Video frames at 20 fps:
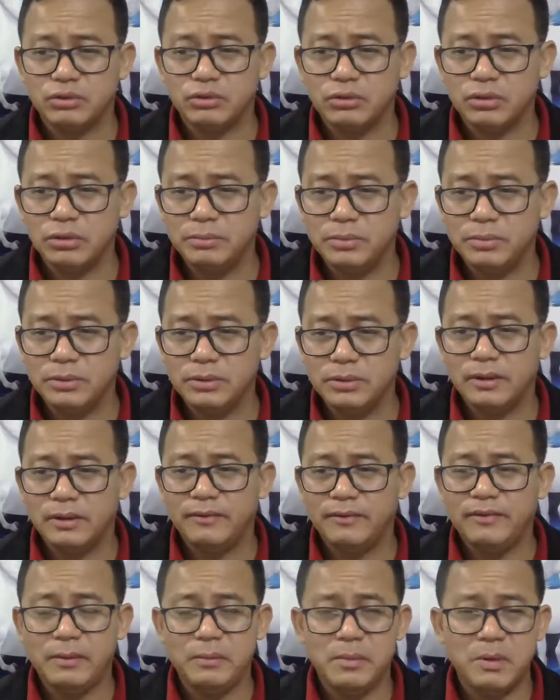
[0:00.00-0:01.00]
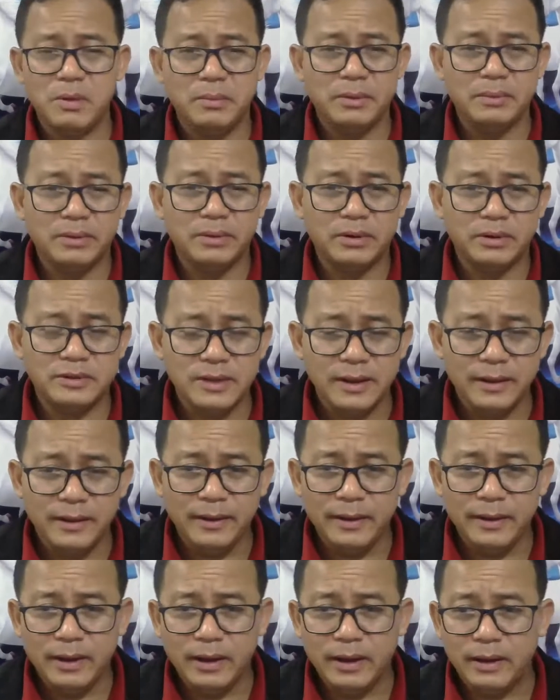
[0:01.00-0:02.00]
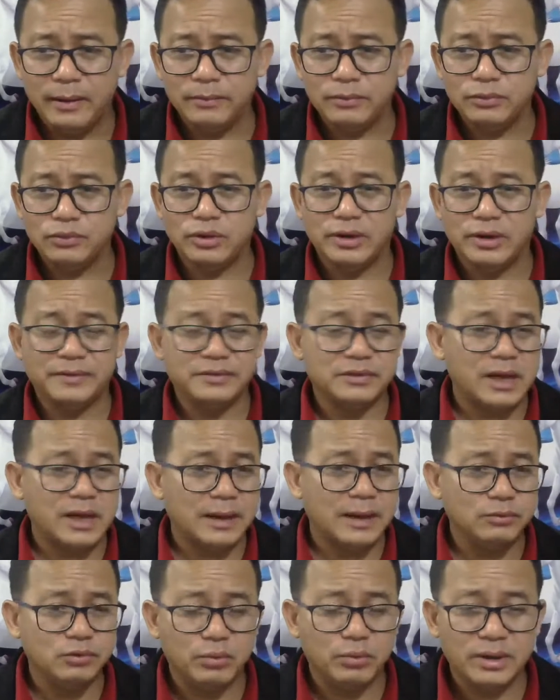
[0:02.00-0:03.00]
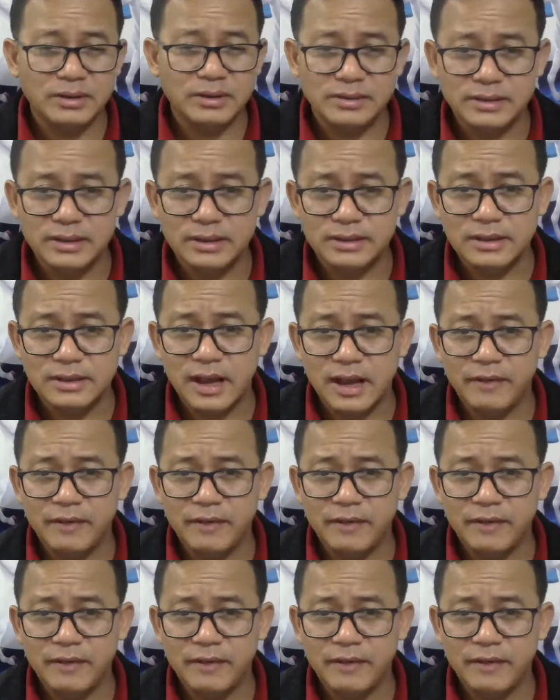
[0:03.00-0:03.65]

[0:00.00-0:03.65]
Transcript: or the family members don't have time to watch this live,